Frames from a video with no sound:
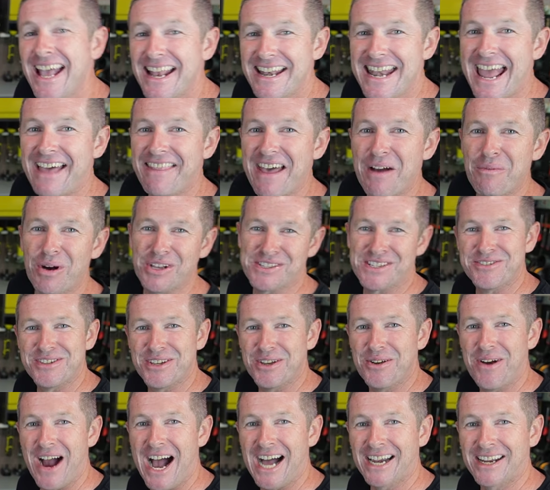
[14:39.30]
Now that wasn't
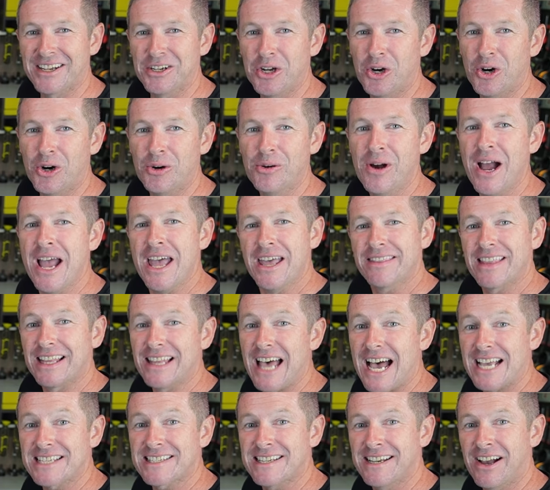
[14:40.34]
too hard at all. The
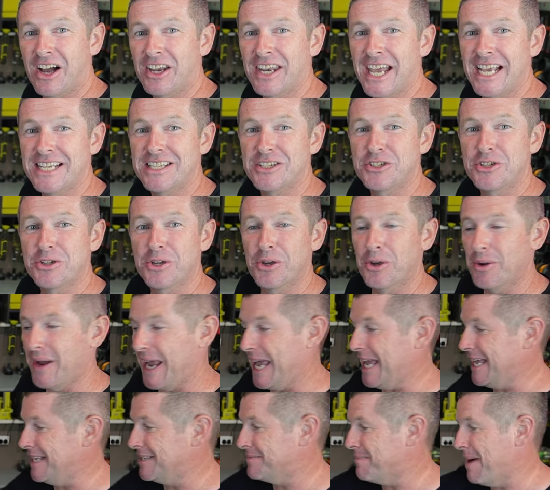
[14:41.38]
last thing I need to do
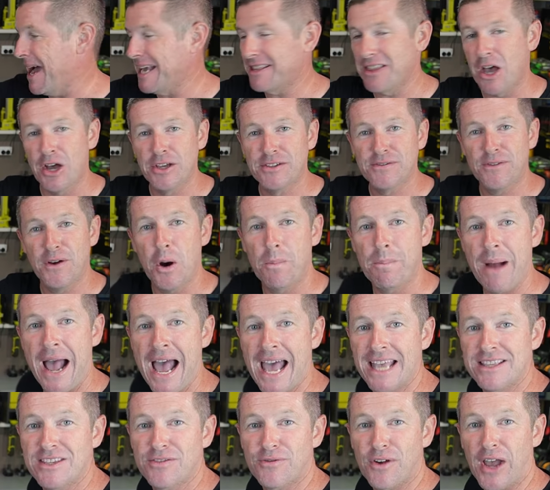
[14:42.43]
is make those felt
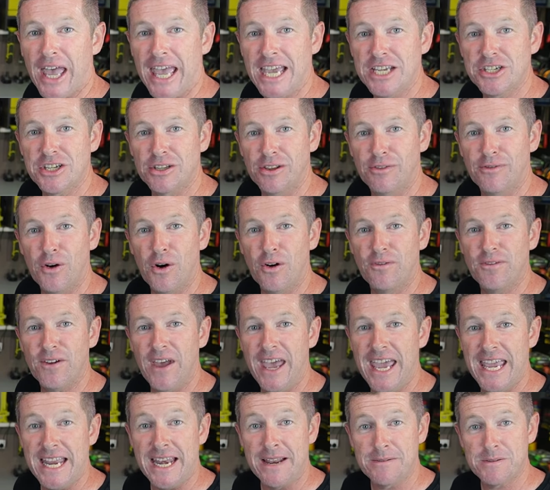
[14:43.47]
pads for each of the 4
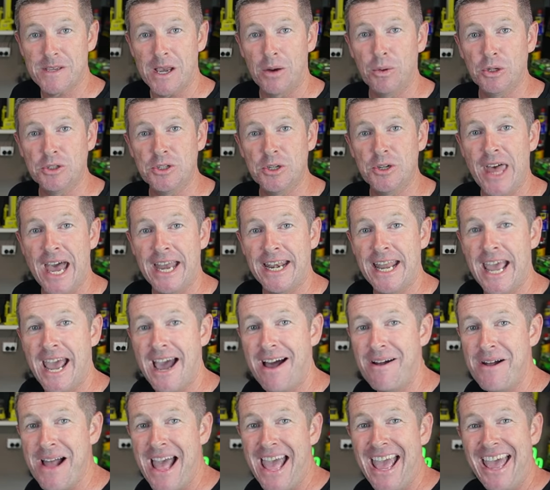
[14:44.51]
feet. So we'll do that
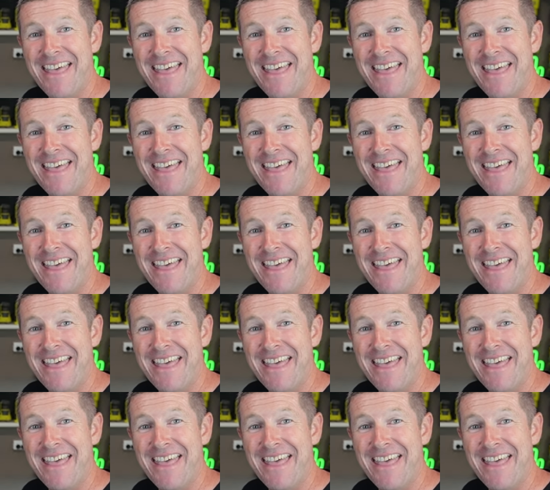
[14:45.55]
now.